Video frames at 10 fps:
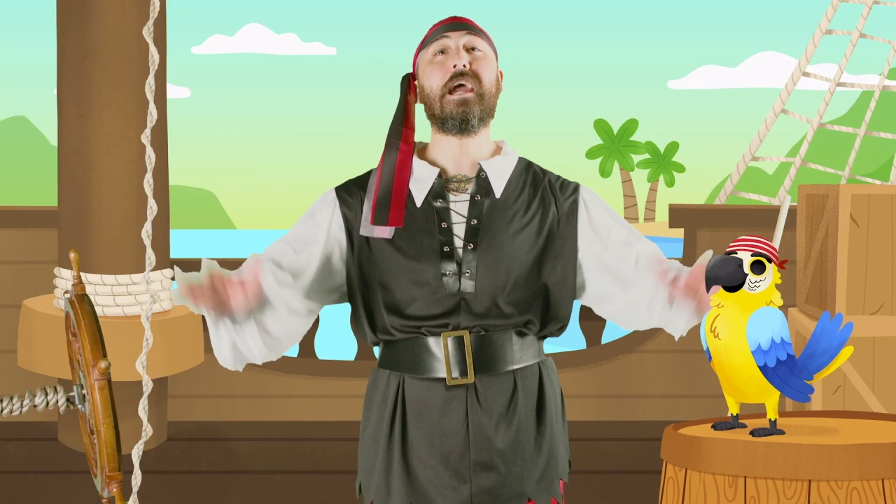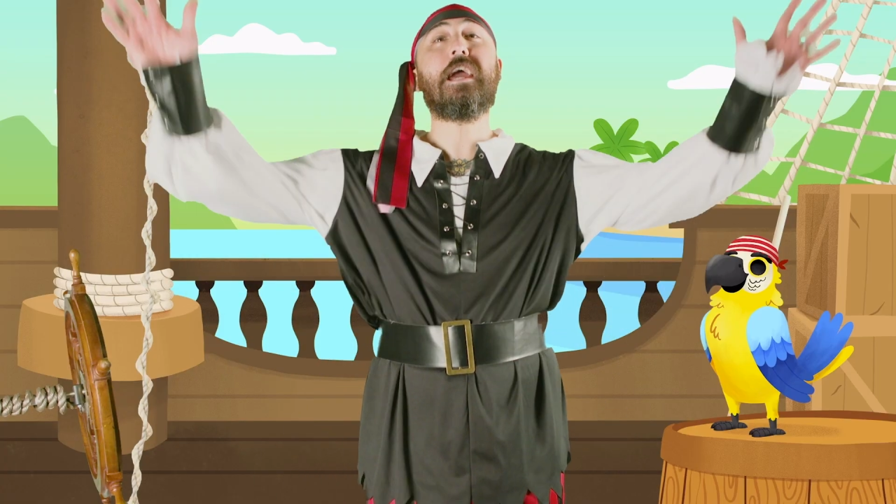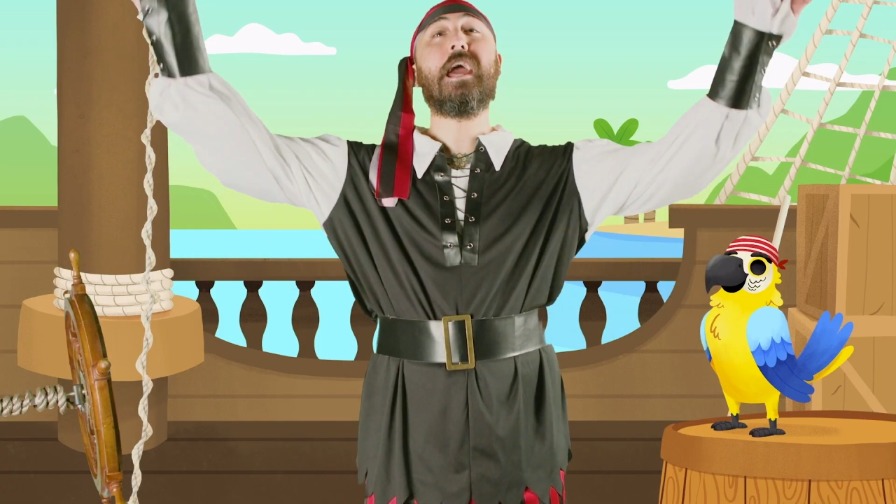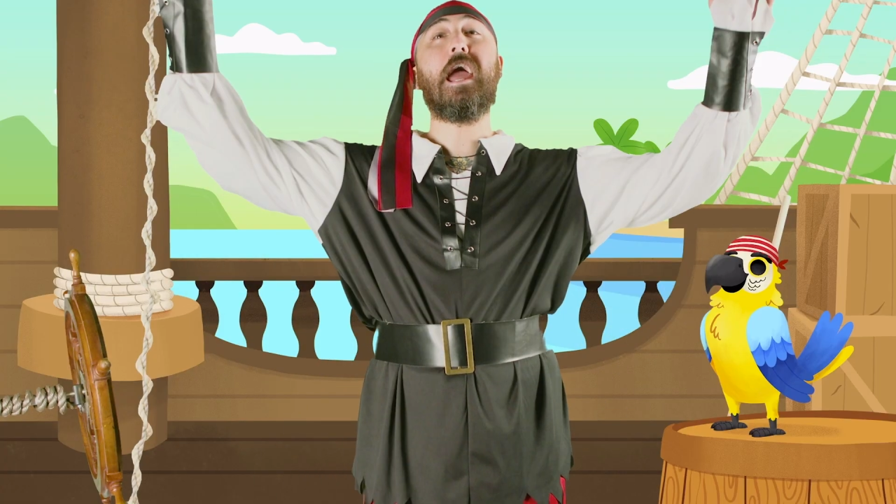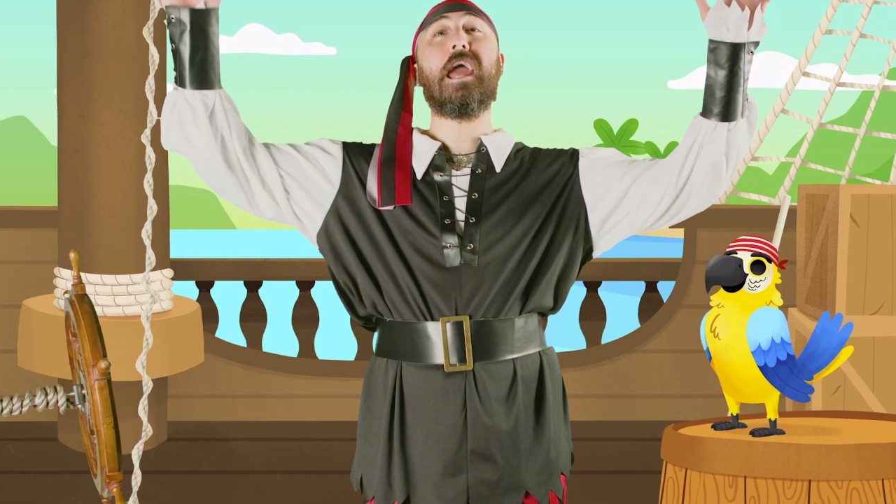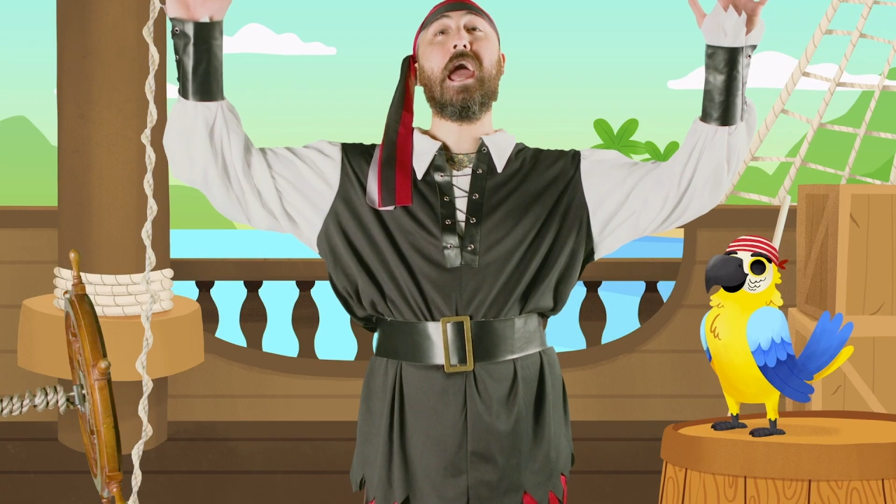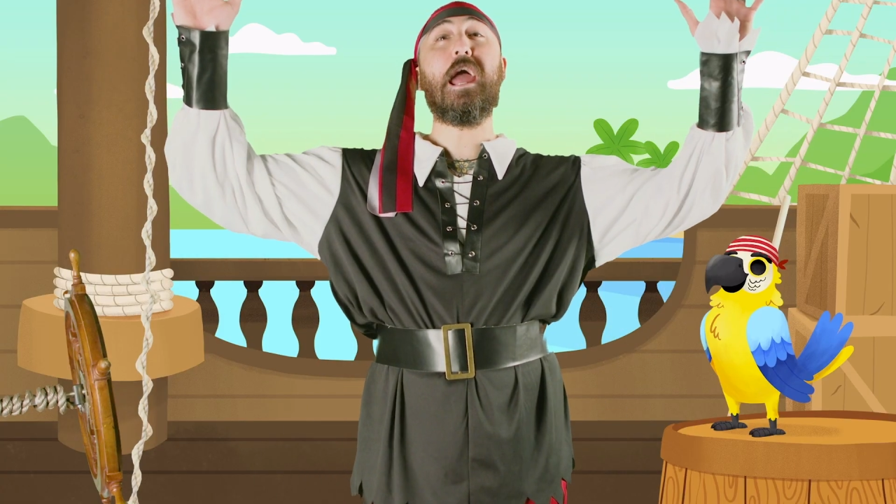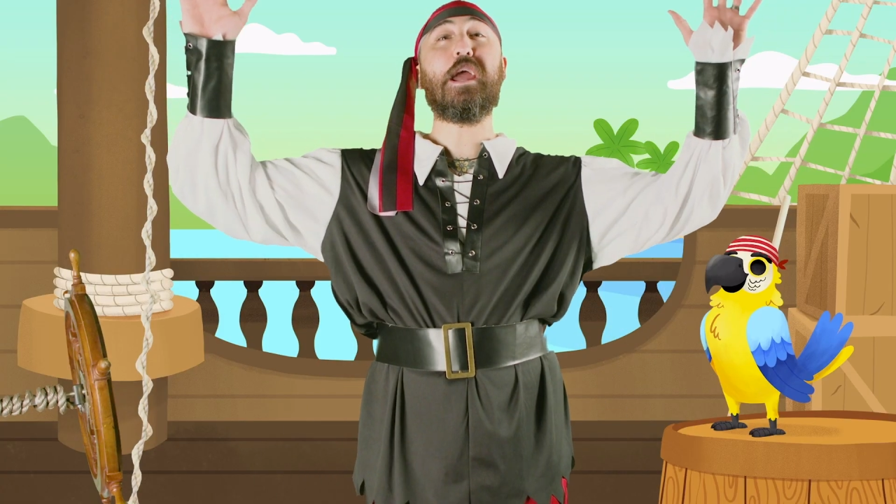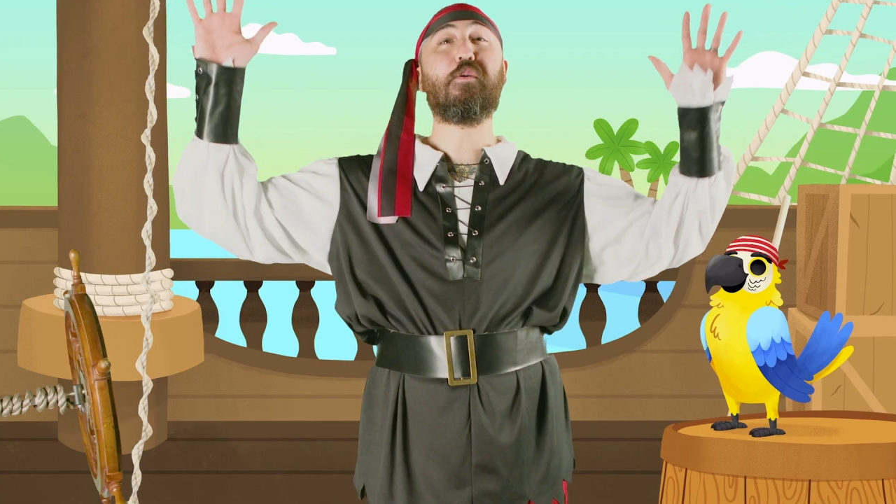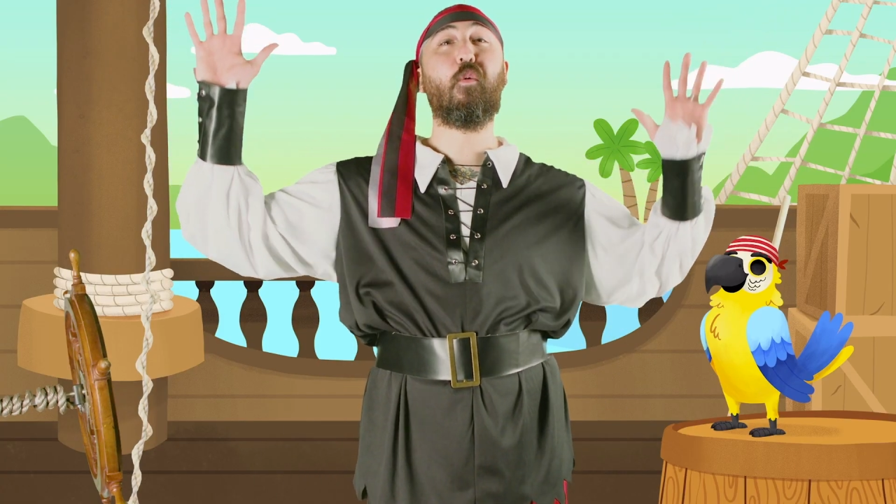Yay, hey,
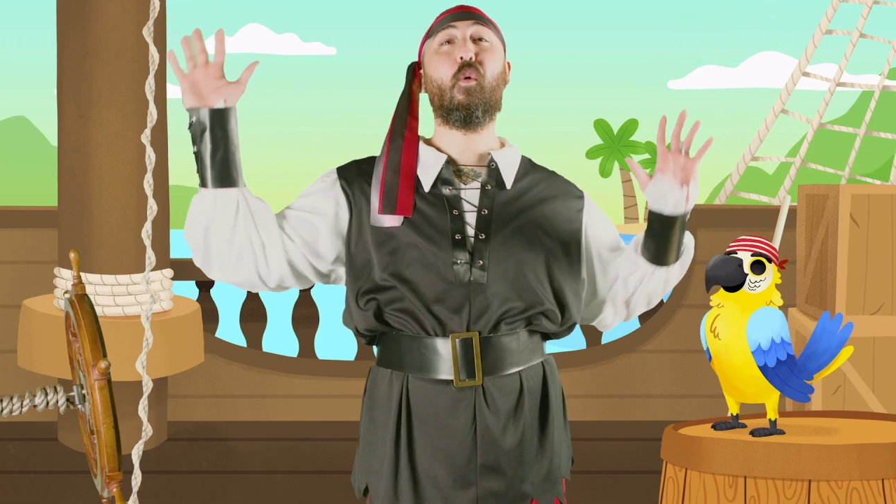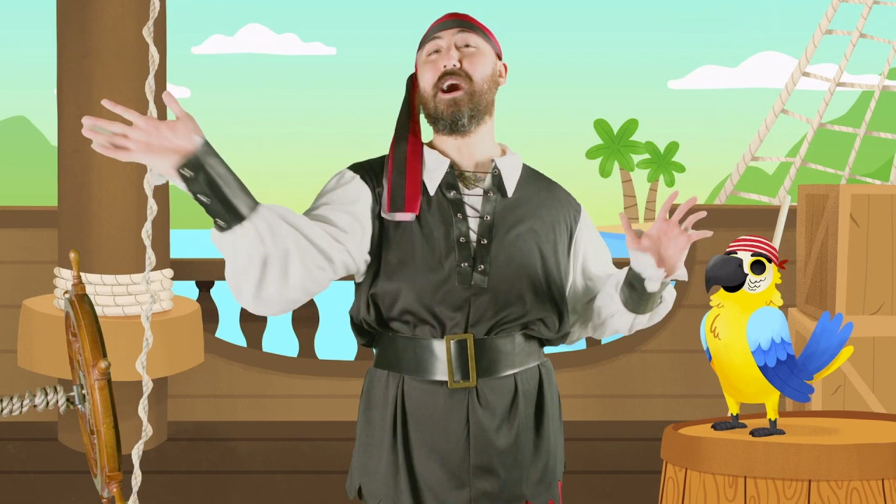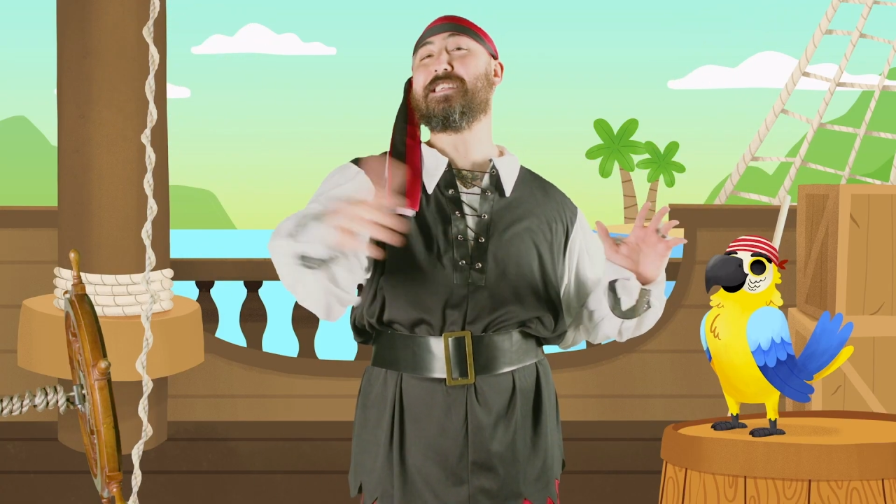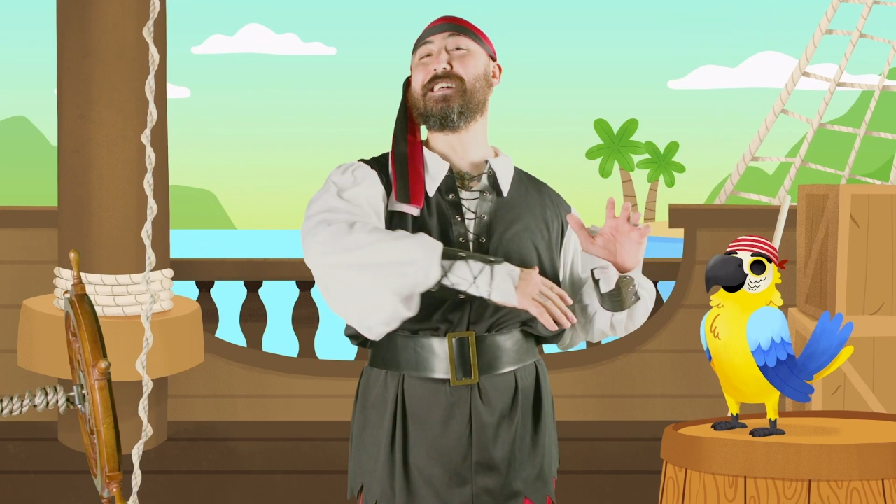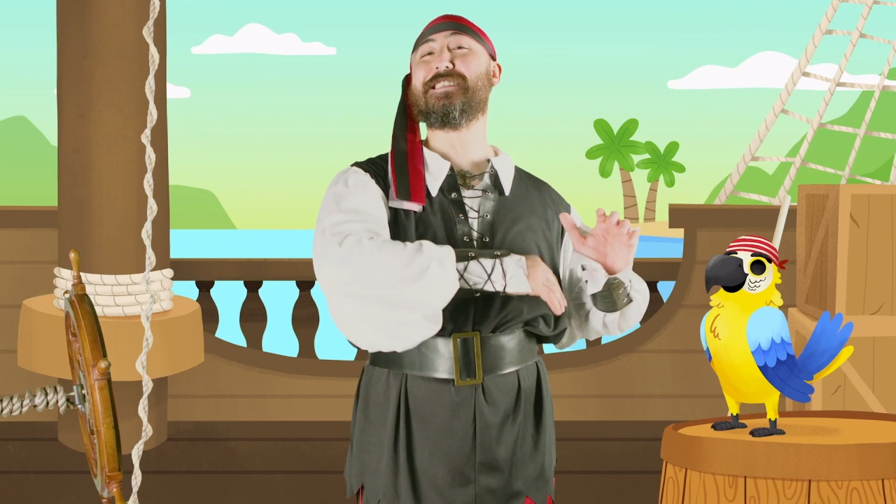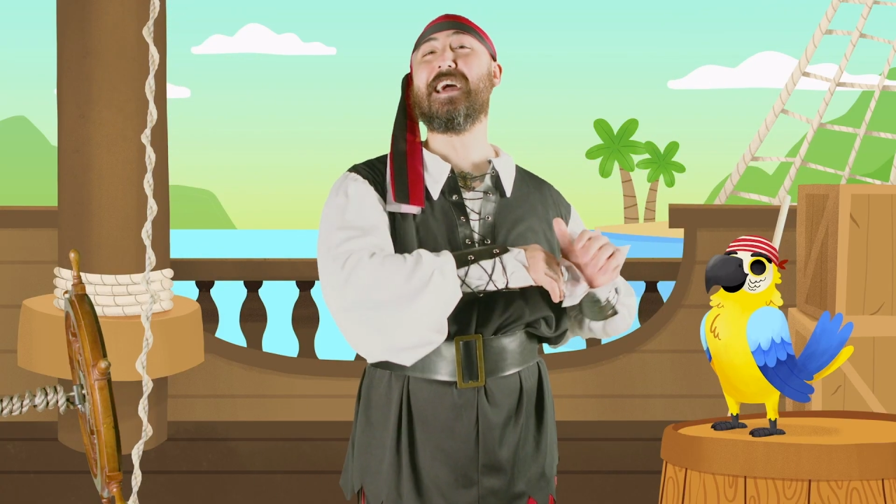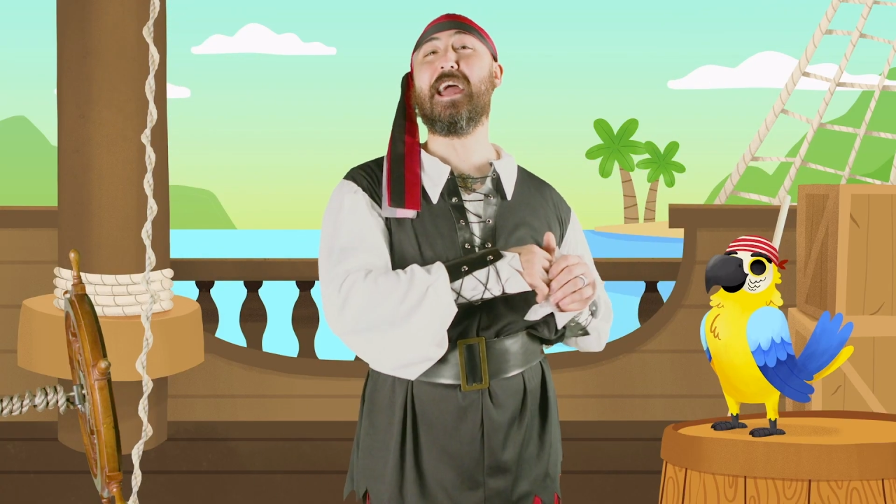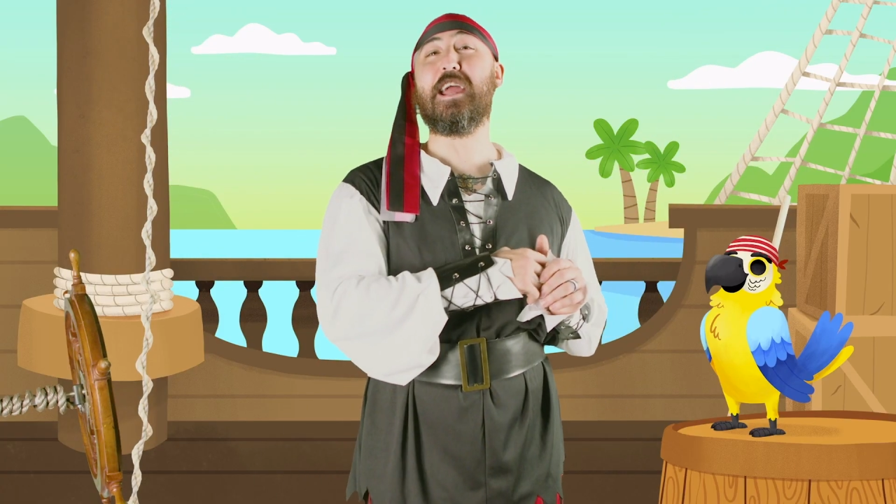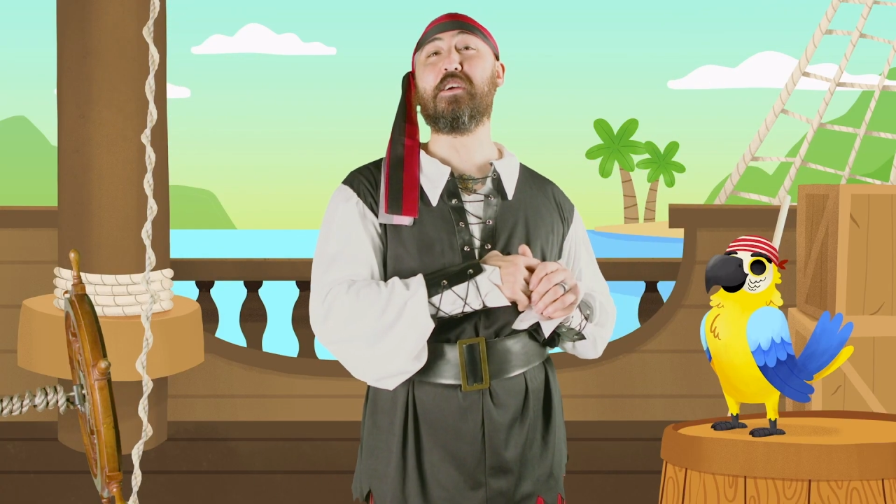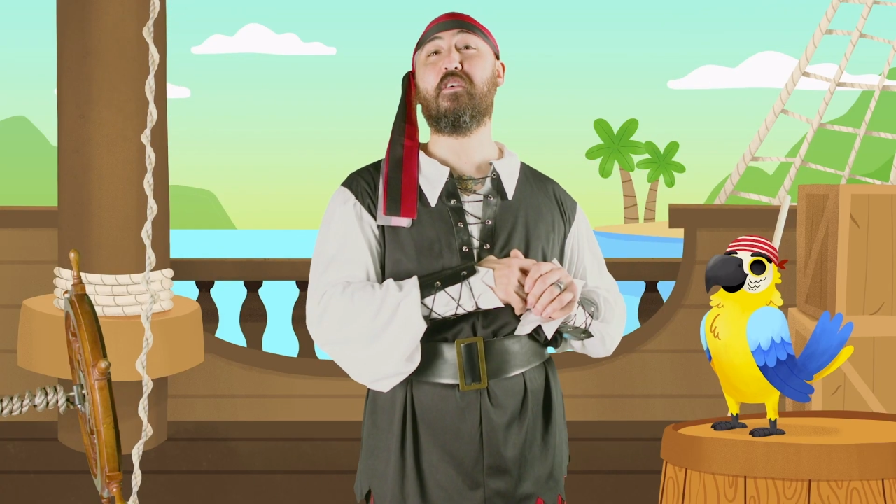hey, what a
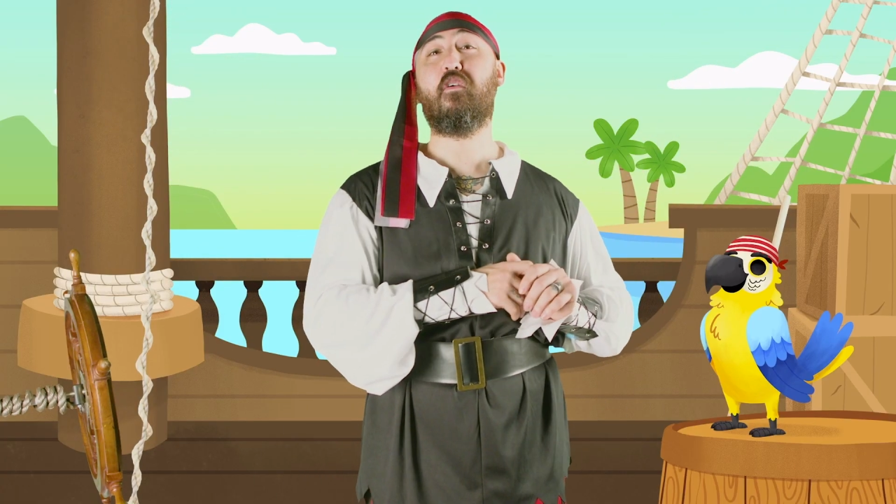day.